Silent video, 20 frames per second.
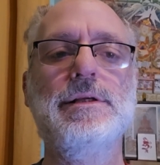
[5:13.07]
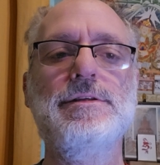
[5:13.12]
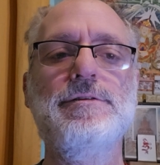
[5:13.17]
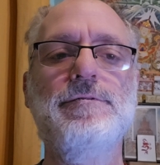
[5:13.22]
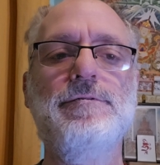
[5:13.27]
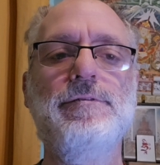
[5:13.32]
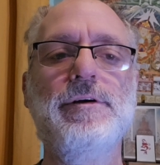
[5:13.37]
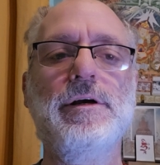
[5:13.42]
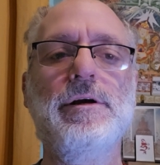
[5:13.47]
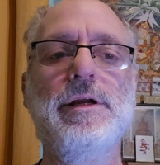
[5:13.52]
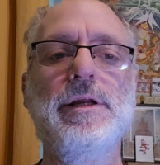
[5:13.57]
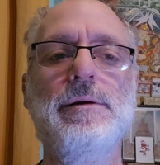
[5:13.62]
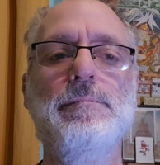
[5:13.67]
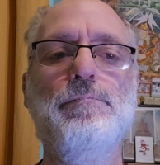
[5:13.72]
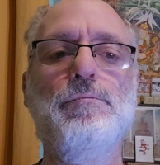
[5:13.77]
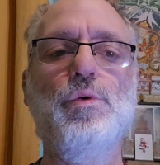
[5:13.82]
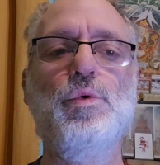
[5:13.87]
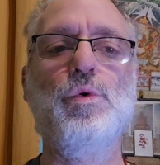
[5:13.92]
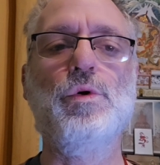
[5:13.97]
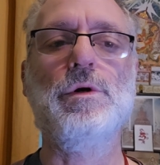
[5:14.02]
That's very
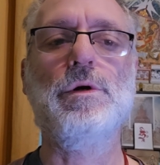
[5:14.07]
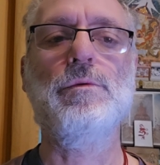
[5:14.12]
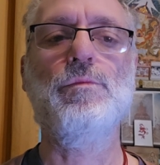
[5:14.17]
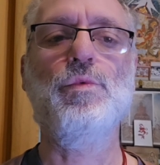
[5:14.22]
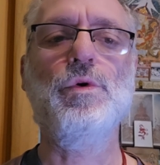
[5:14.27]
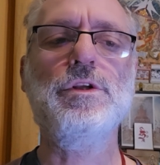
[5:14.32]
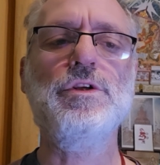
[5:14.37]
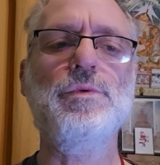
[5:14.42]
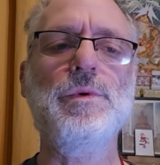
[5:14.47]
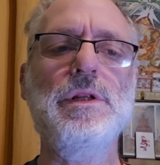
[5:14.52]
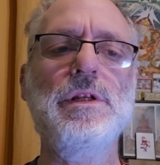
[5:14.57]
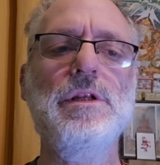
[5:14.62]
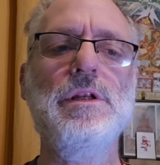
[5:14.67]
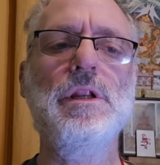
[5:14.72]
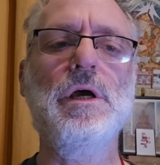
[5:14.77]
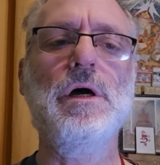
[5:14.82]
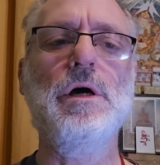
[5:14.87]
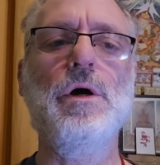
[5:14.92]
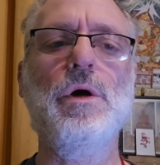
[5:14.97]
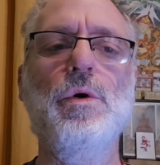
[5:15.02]
important. Once we
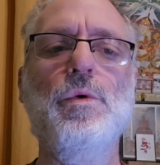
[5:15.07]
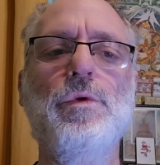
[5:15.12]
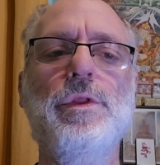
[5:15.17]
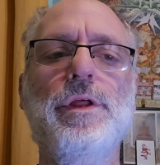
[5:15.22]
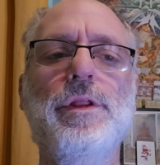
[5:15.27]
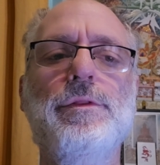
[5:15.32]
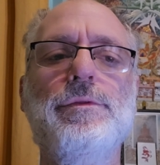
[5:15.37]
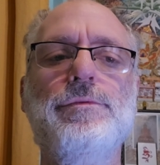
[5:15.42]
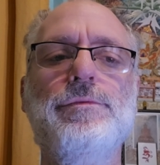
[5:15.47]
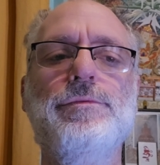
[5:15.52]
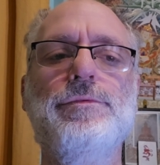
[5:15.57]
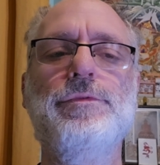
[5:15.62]
know that